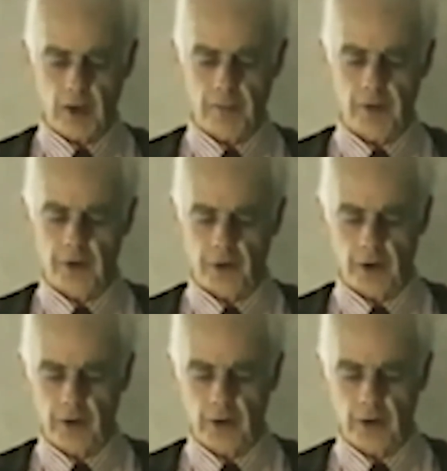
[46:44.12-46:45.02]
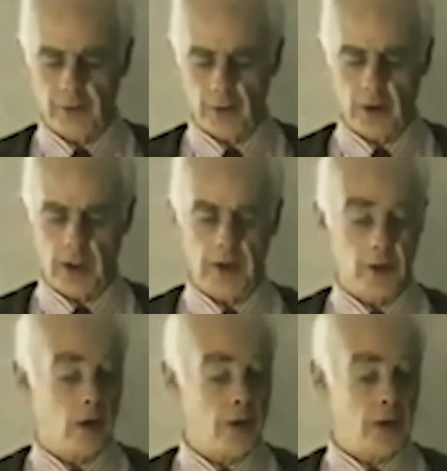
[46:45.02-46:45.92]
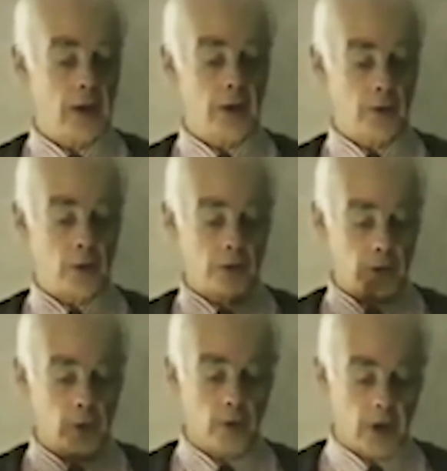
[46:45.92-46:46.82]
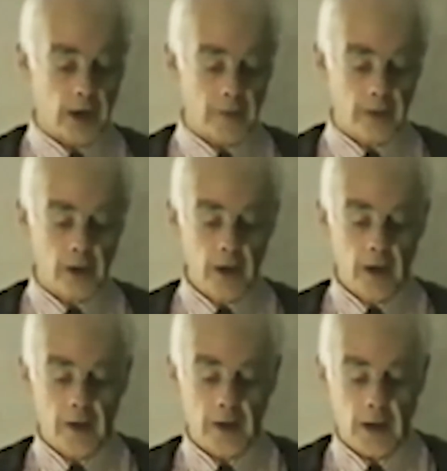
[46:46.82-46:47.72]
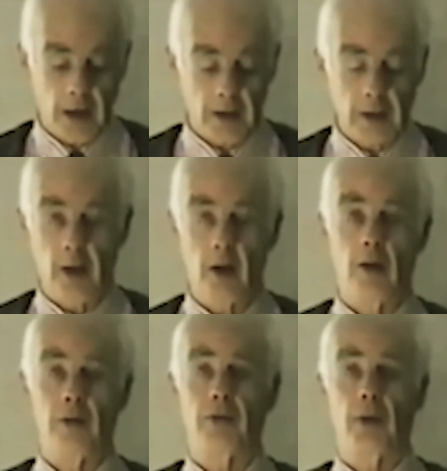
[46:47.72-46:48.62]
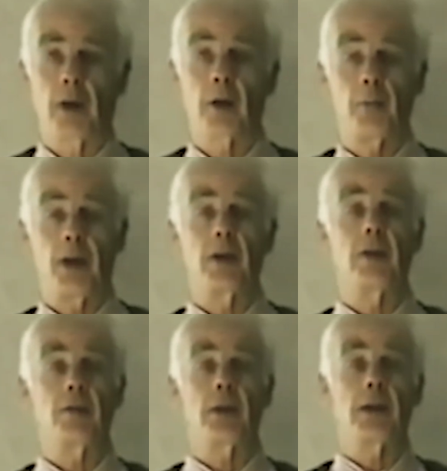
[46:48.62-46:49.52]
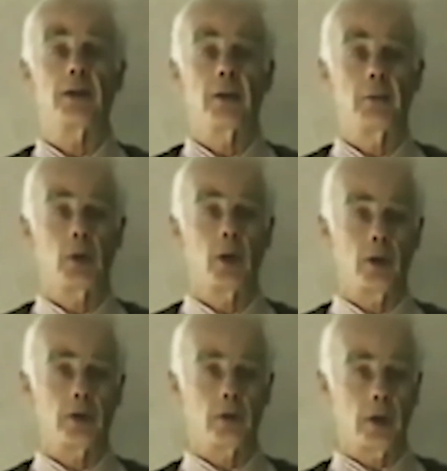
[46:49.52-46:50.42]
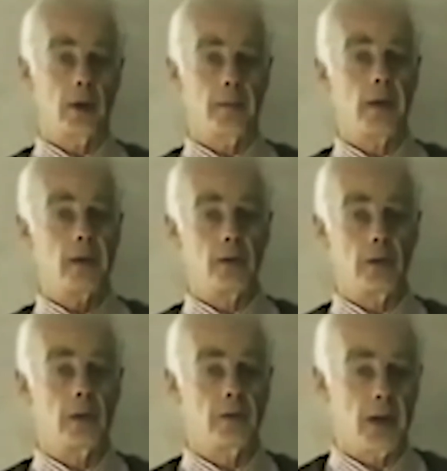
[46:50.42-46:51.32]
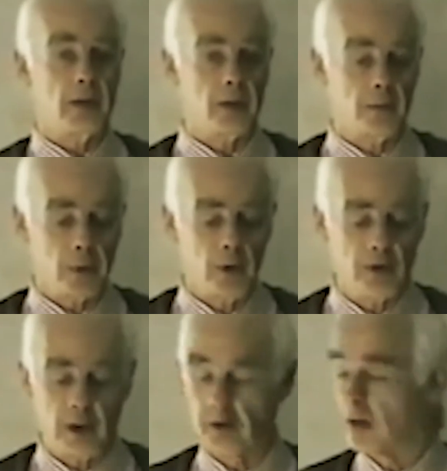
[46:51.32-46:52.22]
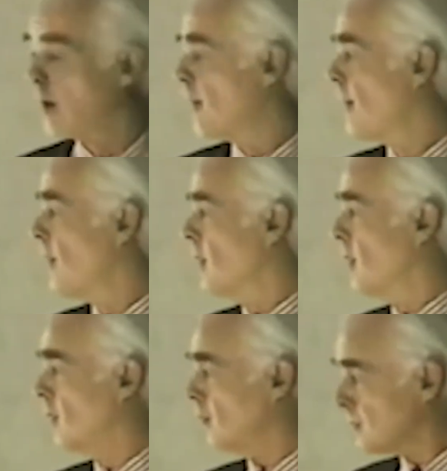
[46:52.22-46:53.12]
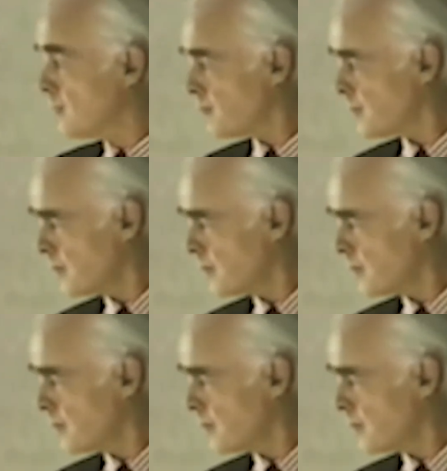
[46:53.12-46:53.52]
this centrifugal ideology has also arrived the idea of a competitive nature, because it is a divisive process. Now,